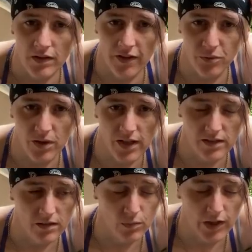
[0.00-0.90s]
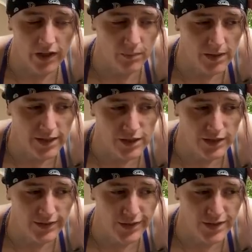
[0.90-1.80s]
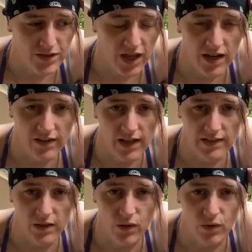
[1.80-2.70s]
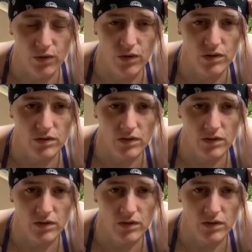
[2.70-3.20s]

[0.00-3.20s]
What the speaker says: That's what I did when I had my Keurig because I didn't like the whole.